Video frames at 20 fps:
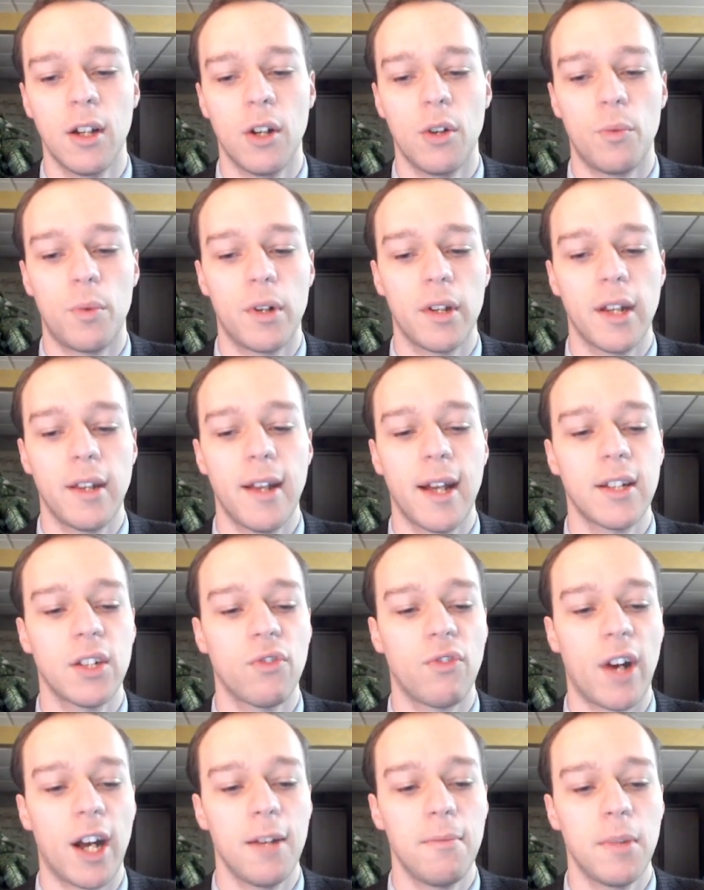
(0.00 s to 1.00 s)
well then that's
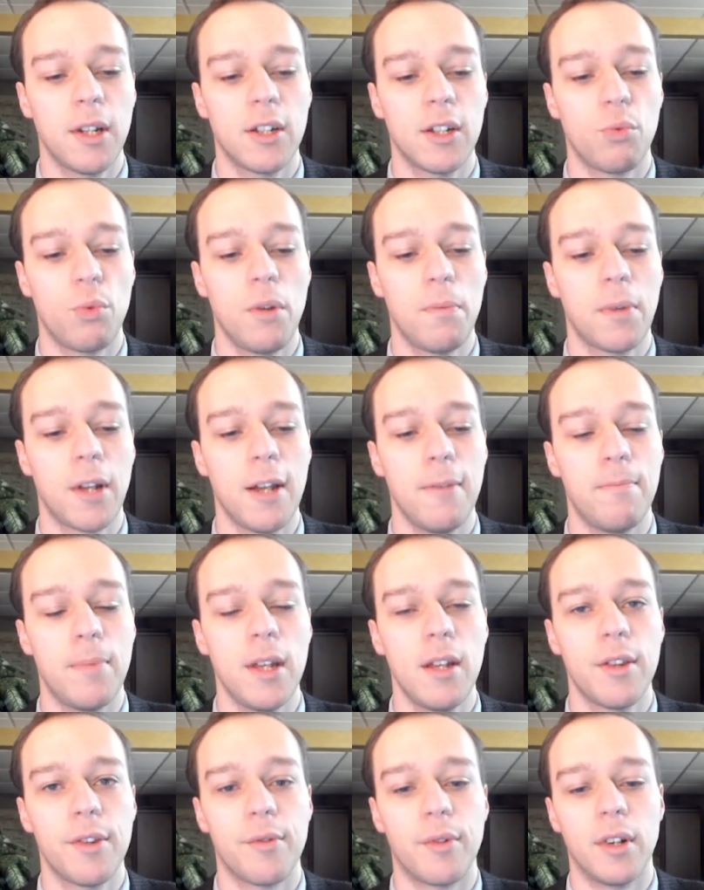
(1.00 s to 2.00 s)
fine because we play
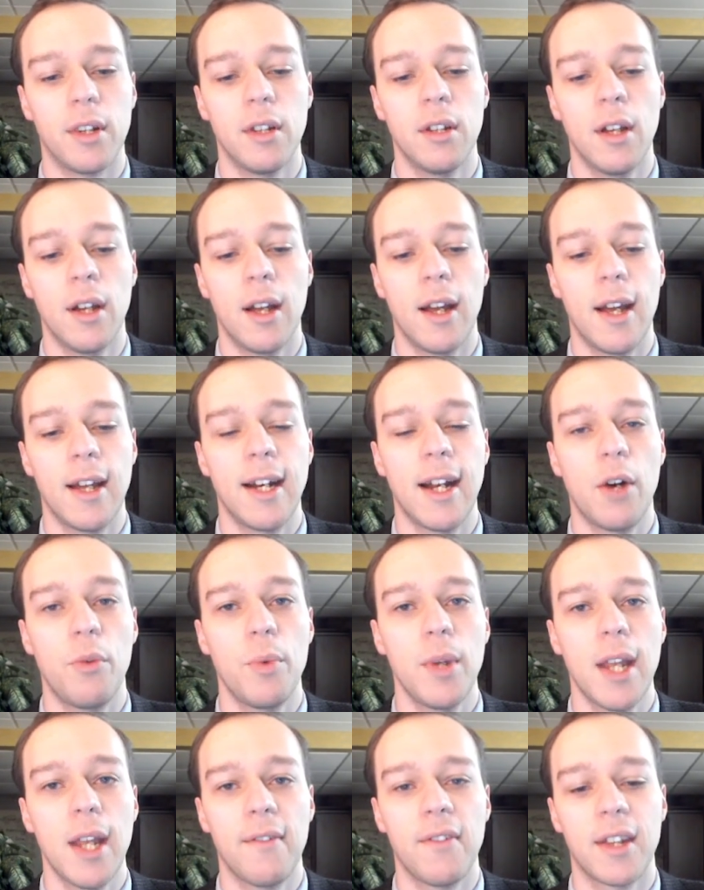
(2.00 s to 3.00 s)
b3 and now
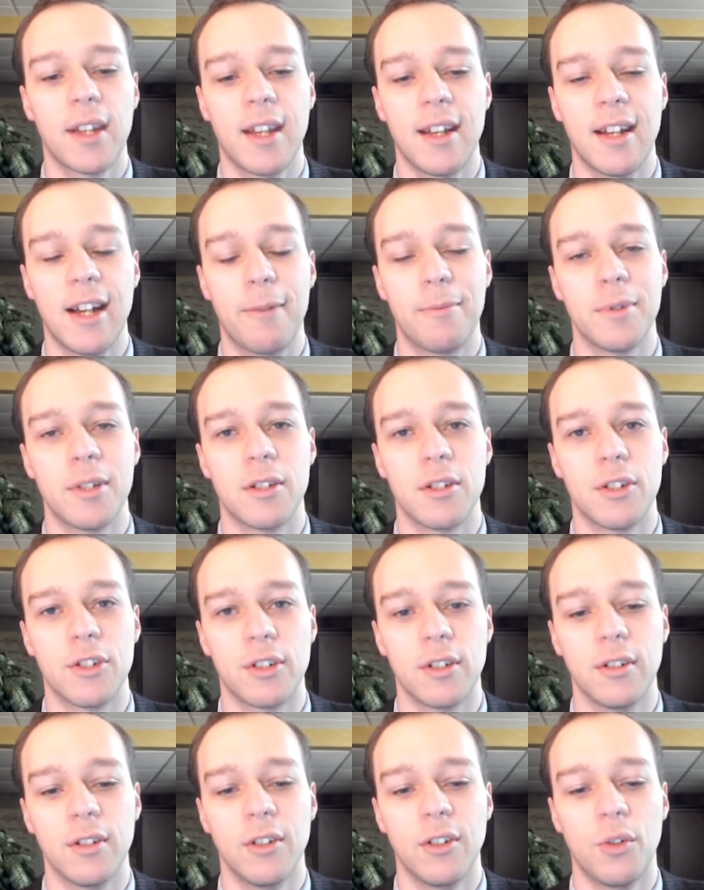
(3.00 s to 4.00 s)
we have the king opposition,